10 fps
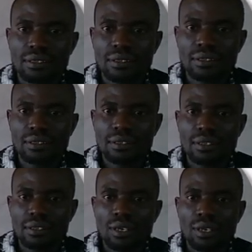
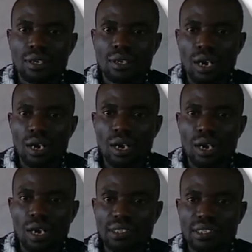or is
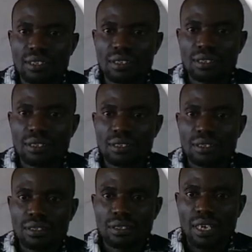
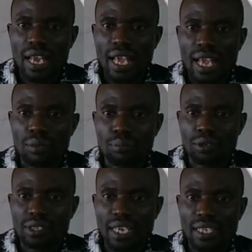like boss like
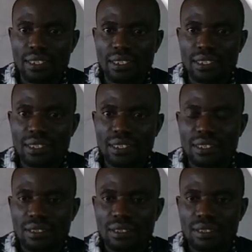this.
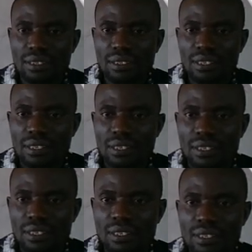
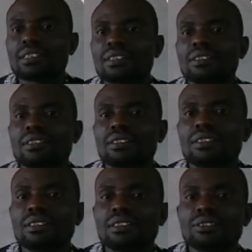Yes. So
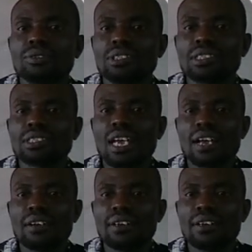these are
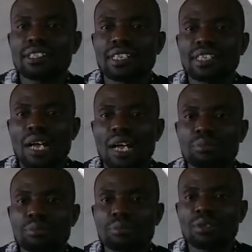resistance. The capital letter
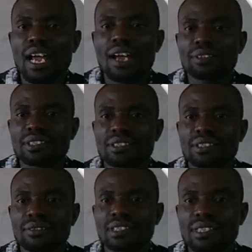R is
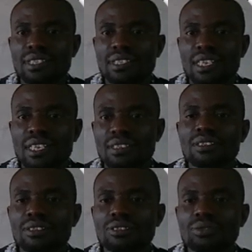resistance. So
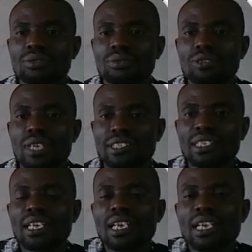what you are seeing
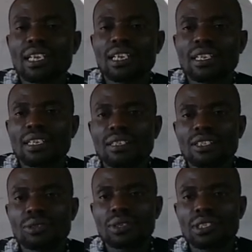here, this one
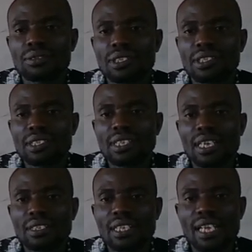is resistance.
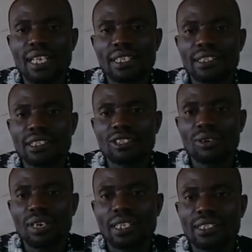It's like this or like
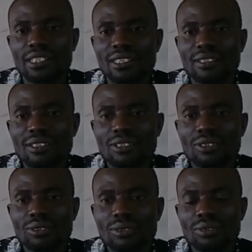this.
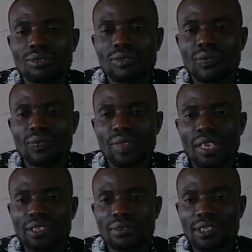So that's a
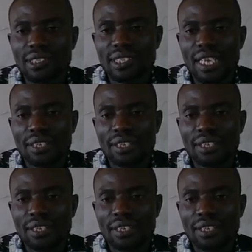resistance.